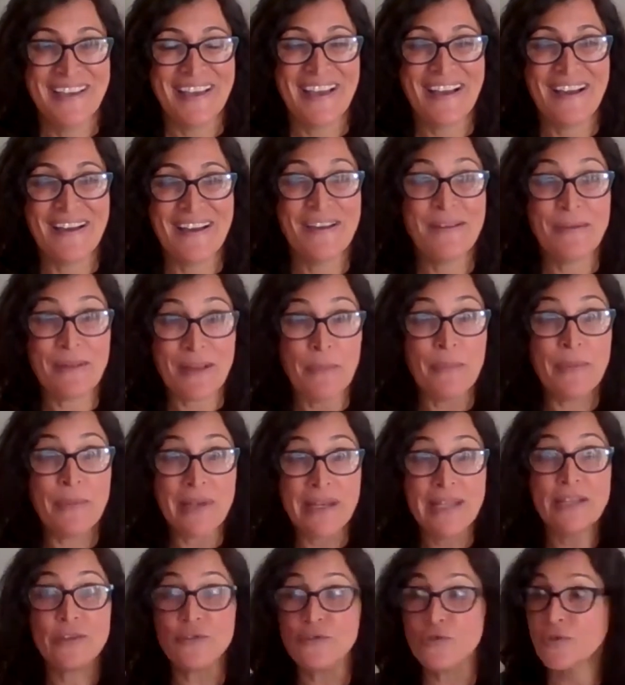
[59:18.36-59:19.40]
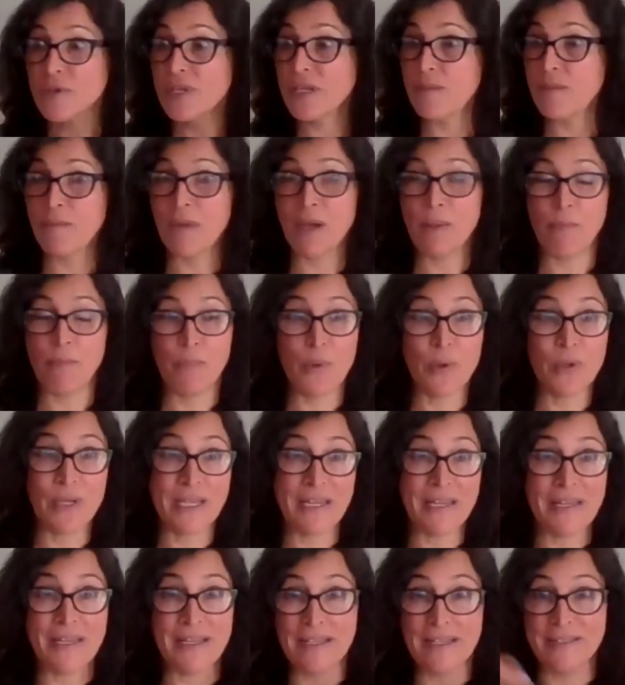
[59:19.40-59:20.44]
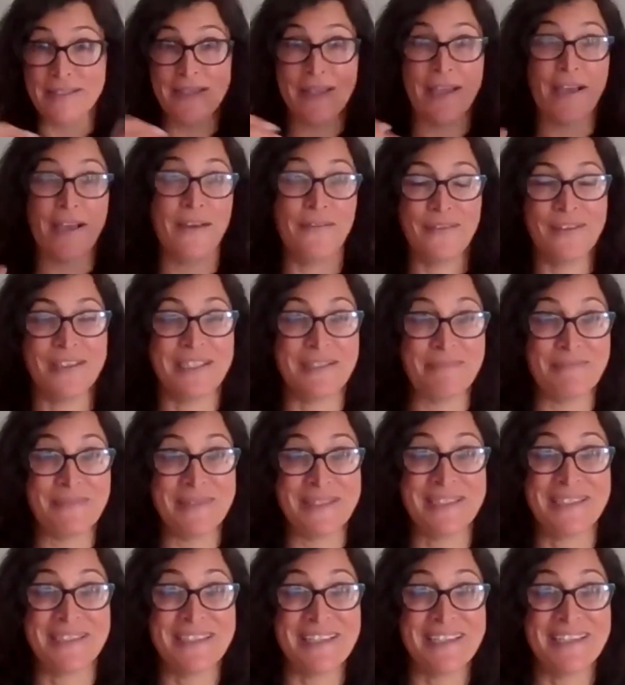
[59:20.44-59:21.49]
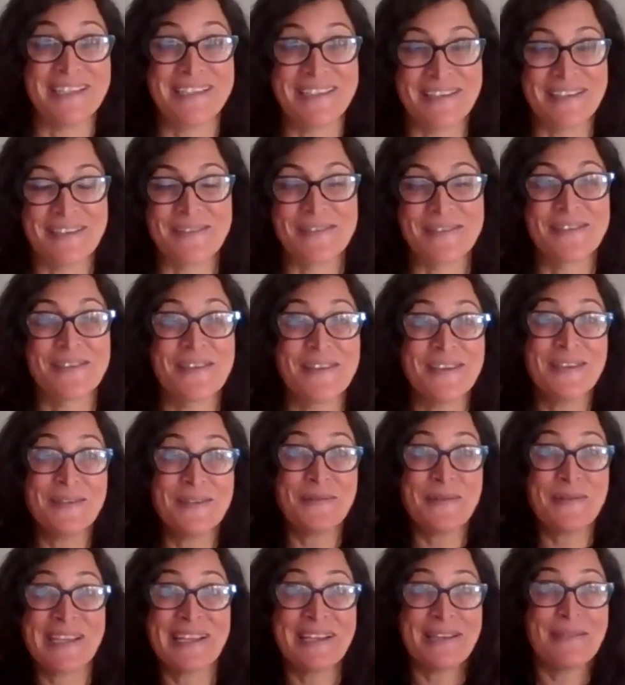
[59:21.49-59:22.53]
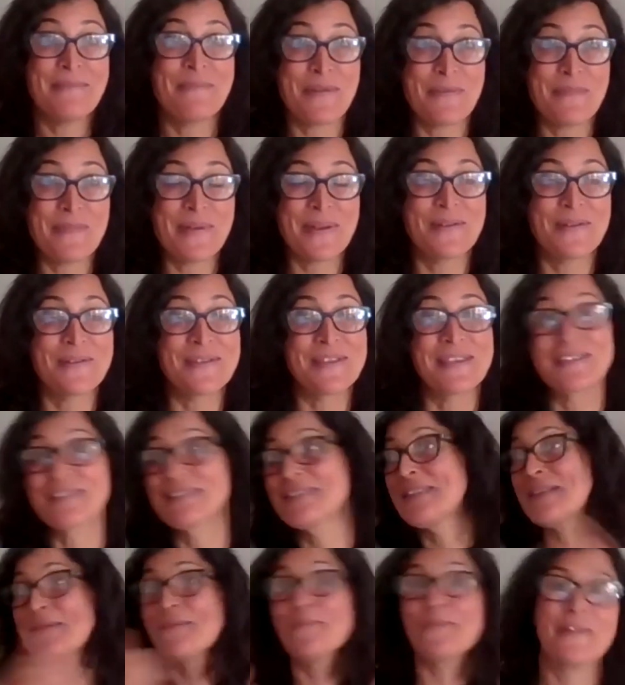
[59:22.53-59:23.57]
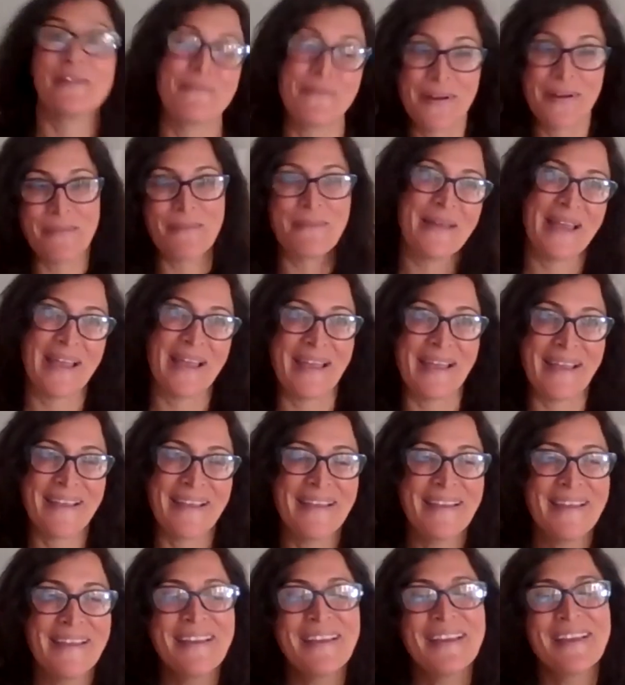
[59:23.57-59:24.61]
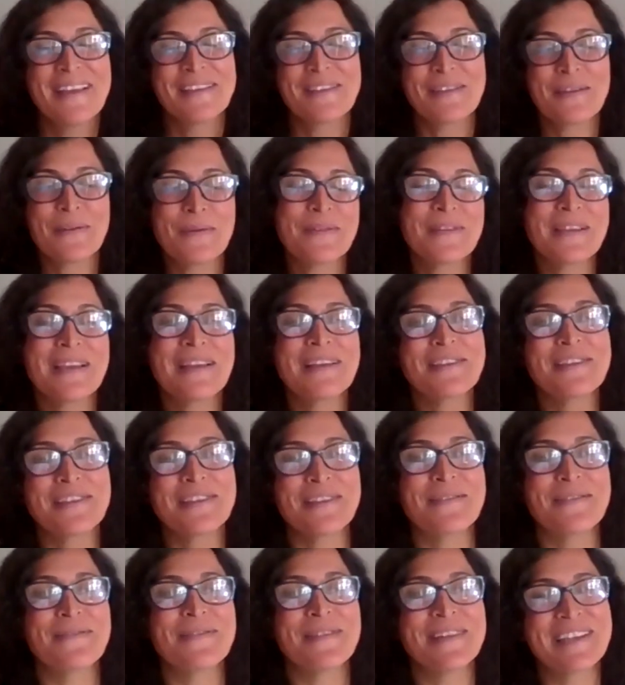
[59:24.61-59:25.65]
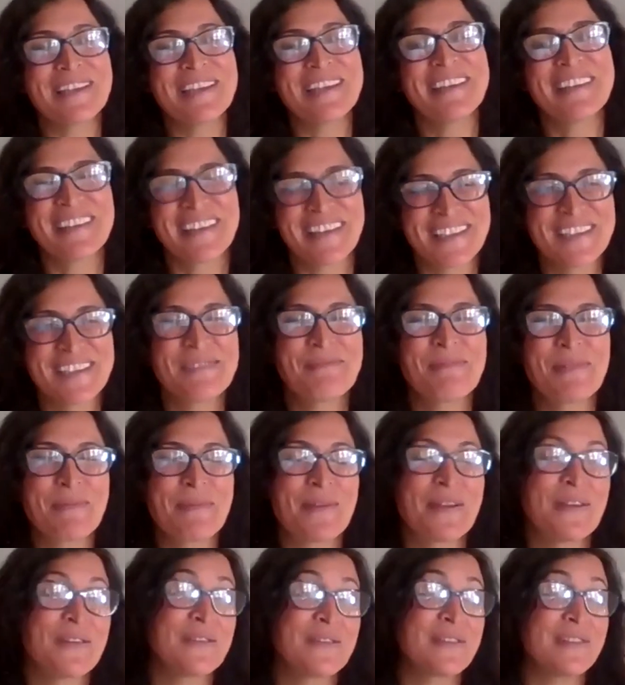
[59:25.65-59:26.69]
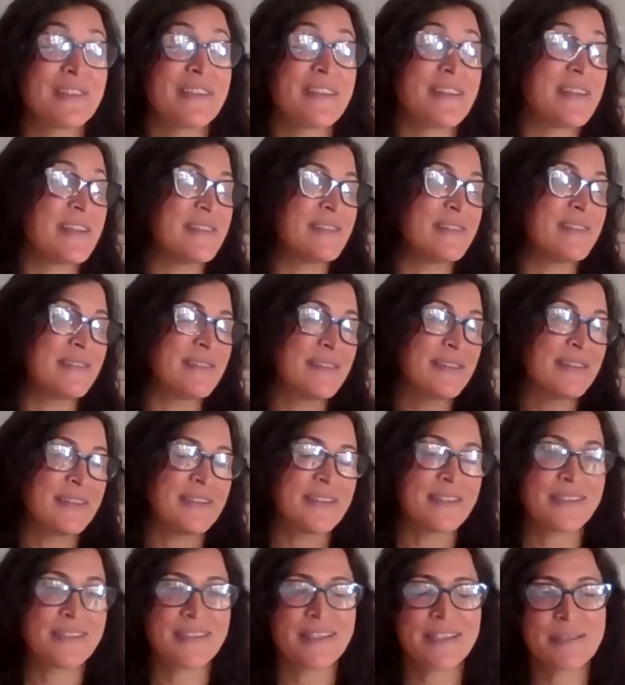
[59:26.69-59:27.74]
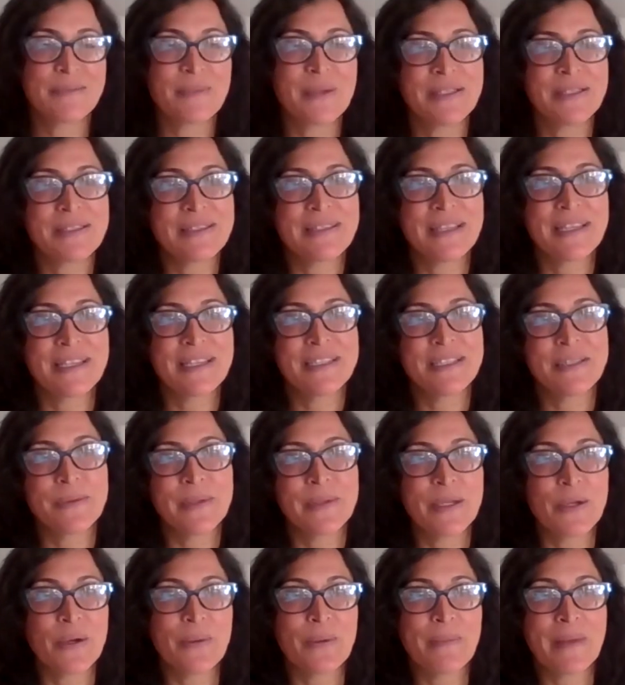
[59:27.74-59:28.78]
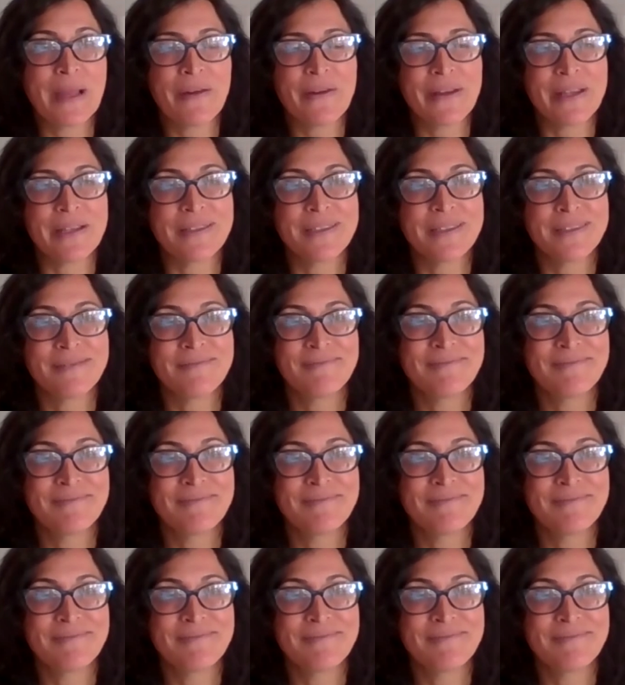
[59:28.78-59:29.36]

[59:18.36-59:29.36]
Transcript: I'm literally, my body is covered in mosquitoes. So he quickly proposes and then we run back. It was actually a really nice proposal. And then 6 months later, we got married.